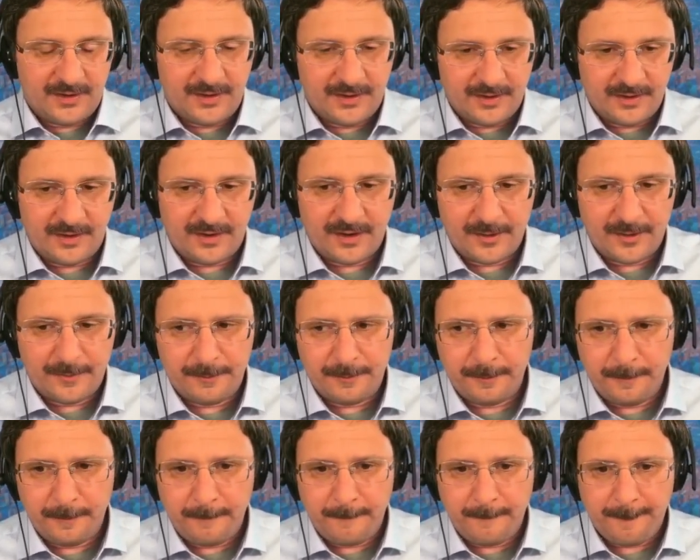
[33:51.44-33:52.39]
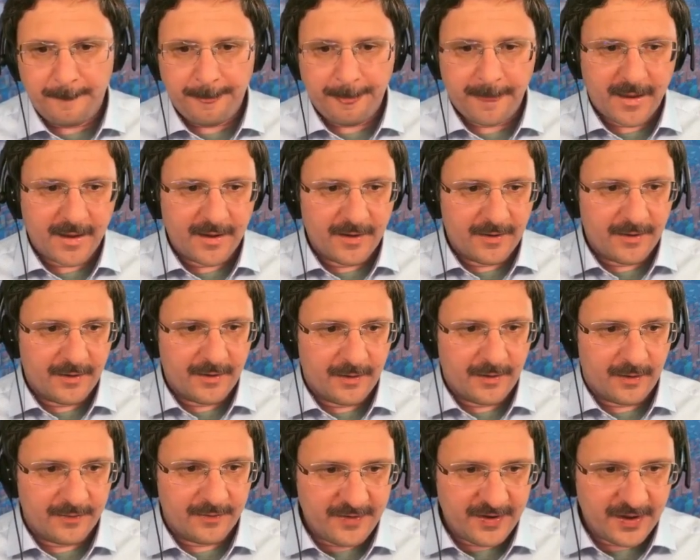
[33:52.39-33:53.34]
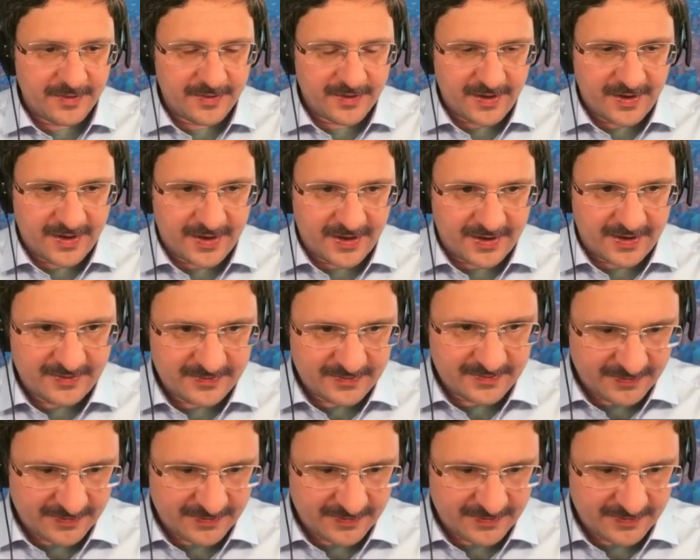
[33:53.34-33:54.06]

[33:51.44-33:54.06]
On the other hand,